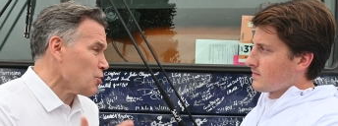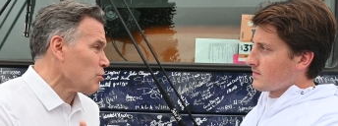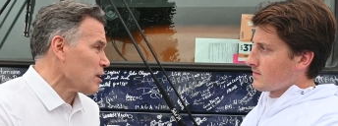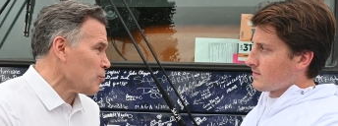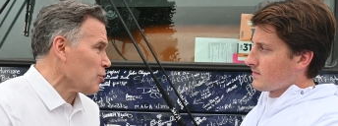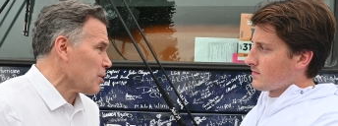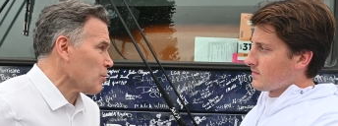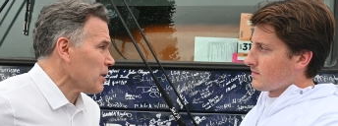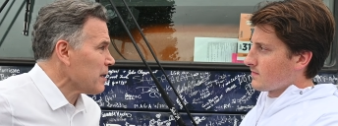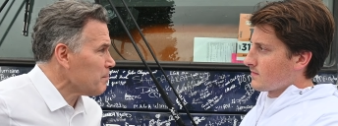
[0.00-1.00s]
Speaker 1: too liberal to
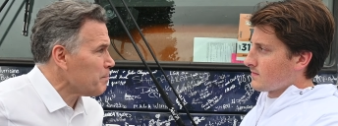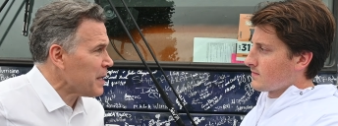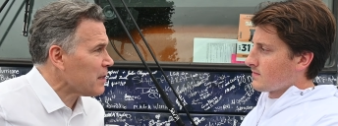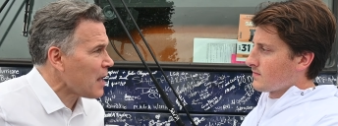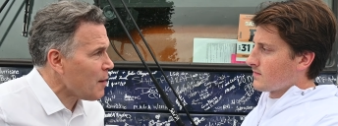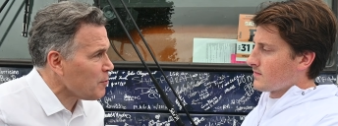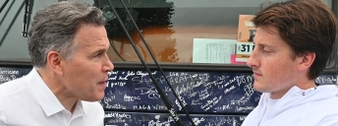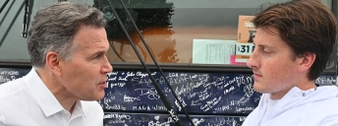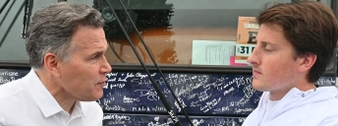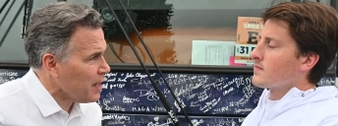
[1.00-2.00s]
really be in line with
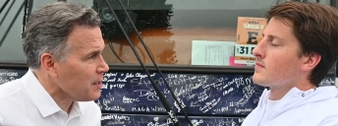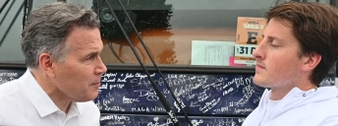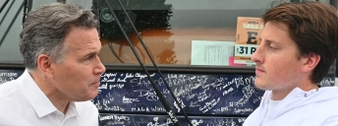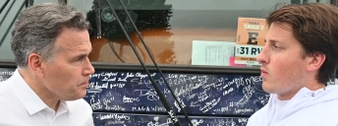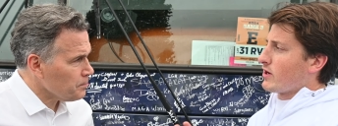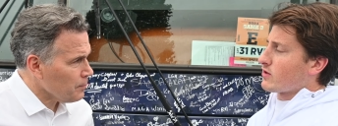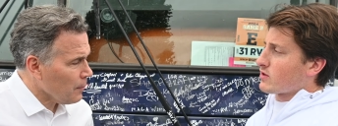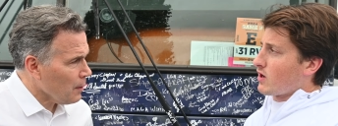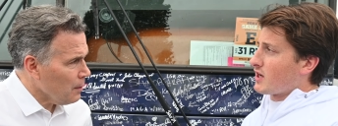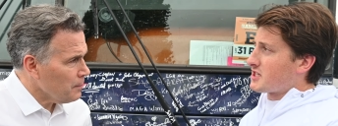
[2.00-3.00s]
Pennsylvania.
Speaker 2: What are your
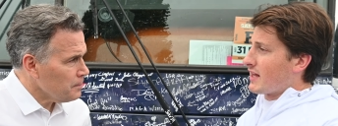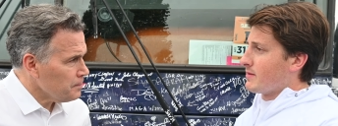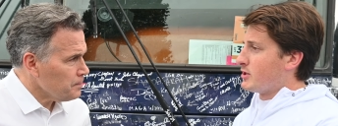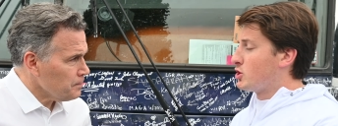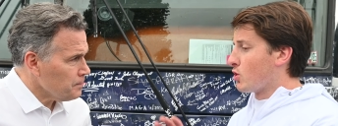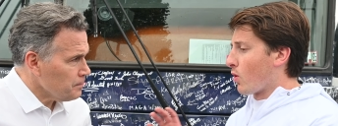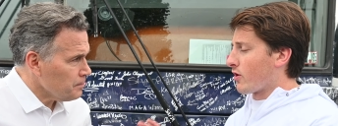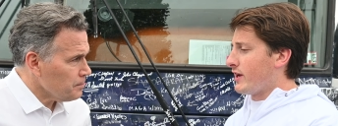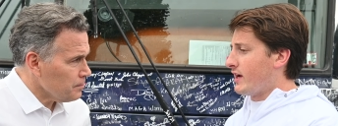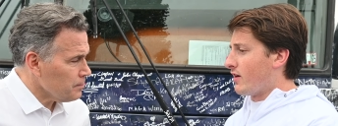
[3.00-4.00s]
thoughts on the
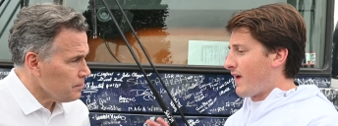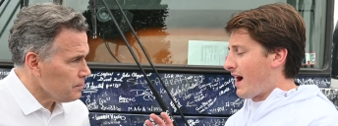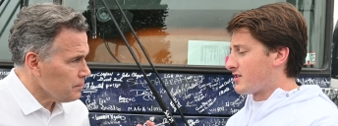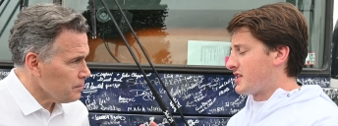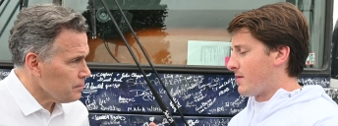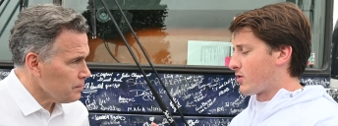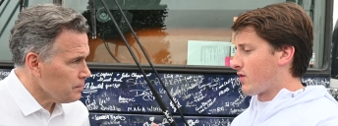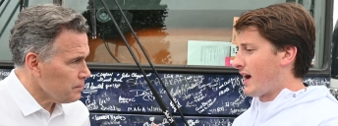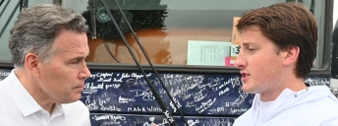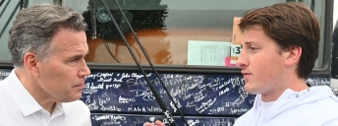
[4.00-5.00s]
majority of House
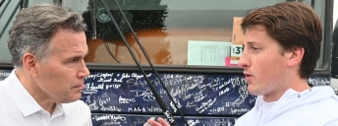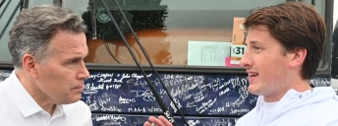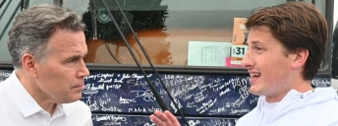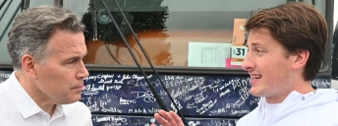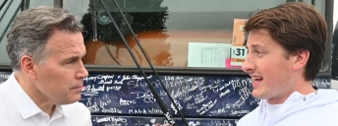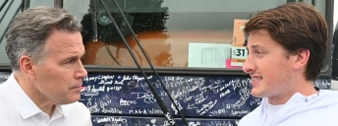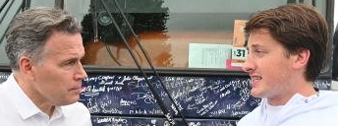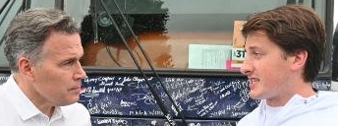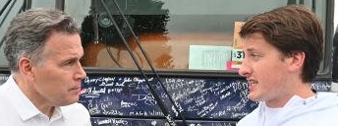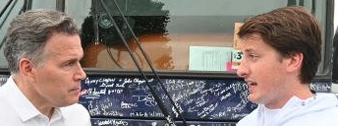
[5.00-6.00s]
Democrats voting against
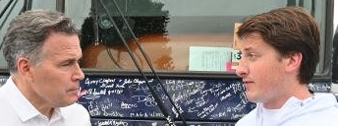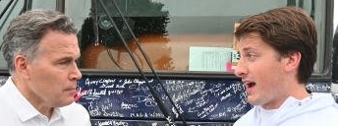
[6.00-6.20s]
the SAVE